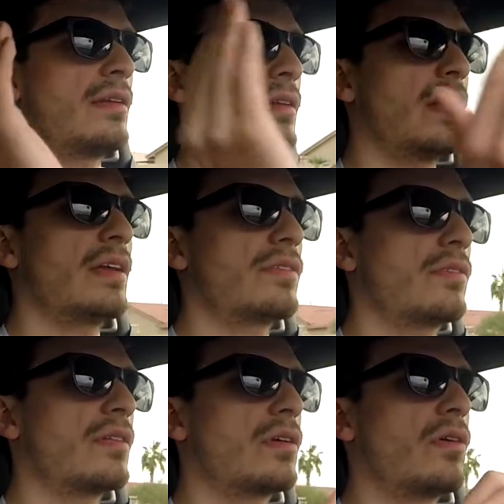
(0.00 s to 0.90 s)
nice
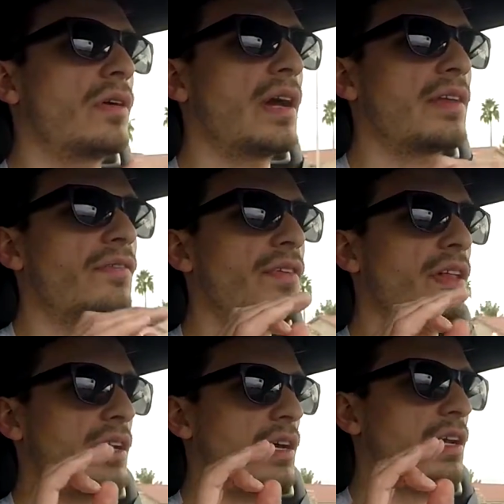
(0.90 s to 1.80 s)
through the corner. I could
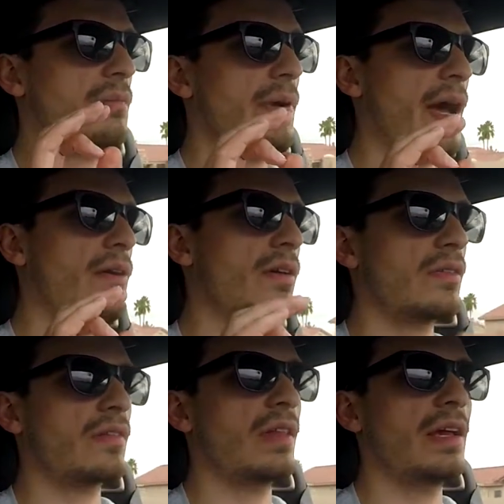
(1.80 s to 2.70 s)
feel it cutting power
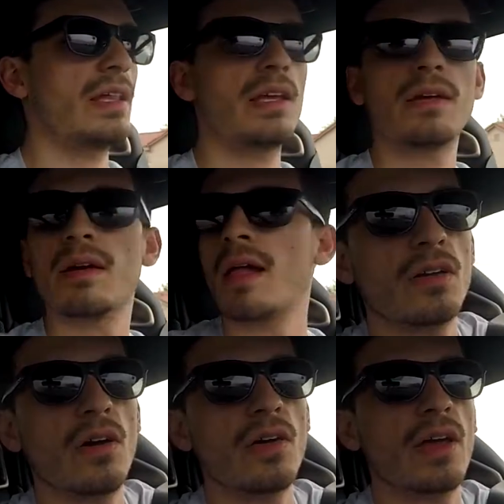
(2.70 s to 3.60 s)
slightly.
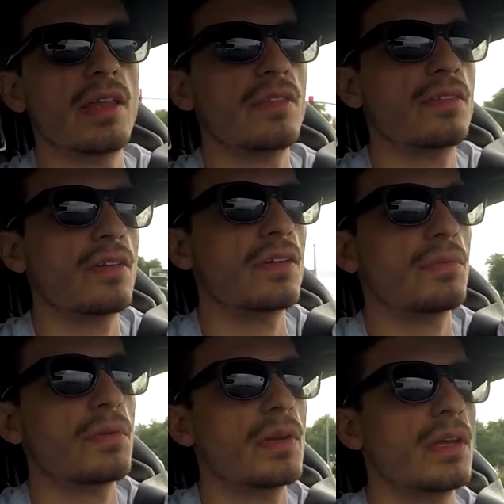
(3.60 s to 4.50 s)
Oh yeah, the
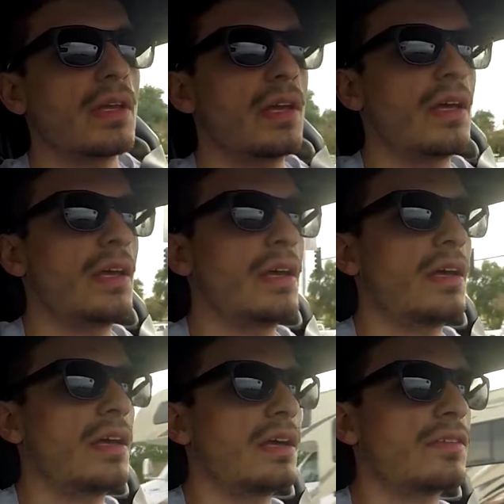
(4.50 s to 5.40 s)

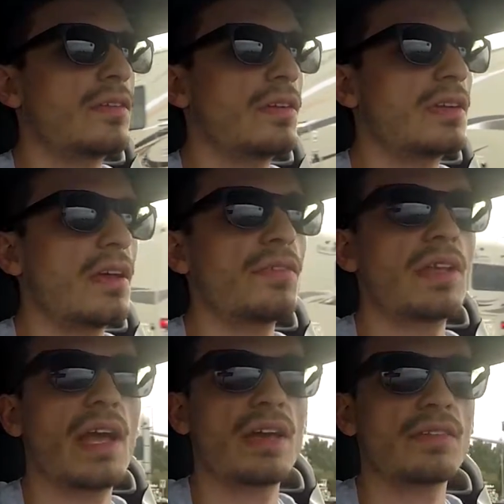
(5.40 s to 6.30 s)
steering
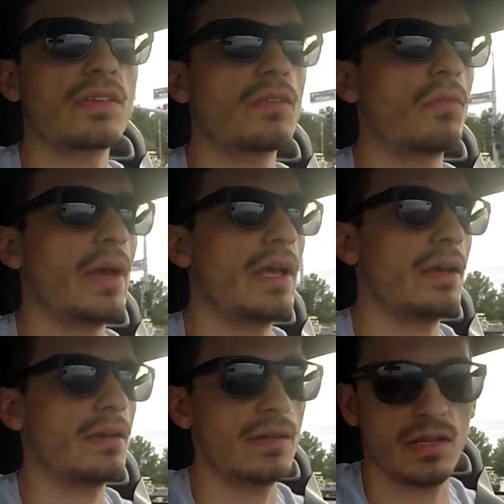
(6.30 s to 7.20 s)
definitely has a good weight
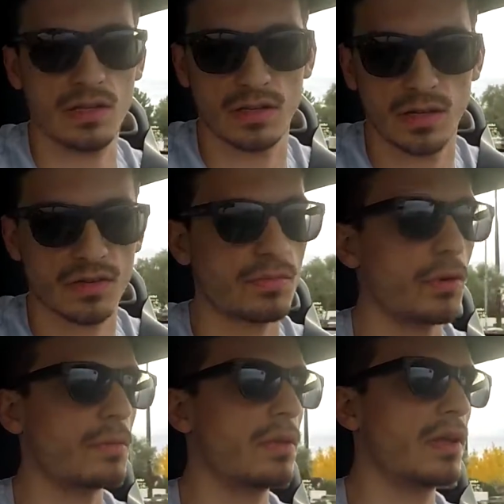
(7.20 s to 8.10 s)
in
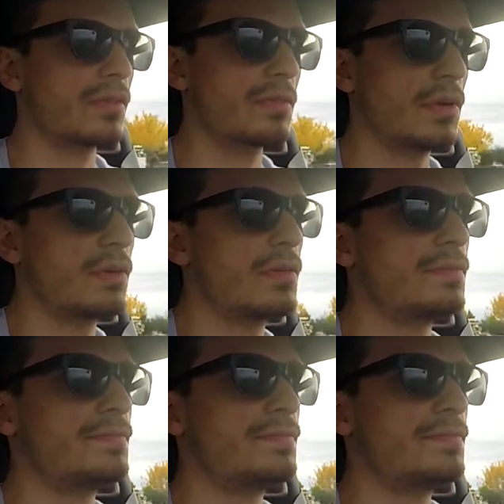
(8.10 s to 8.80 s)
Sport Plus mode.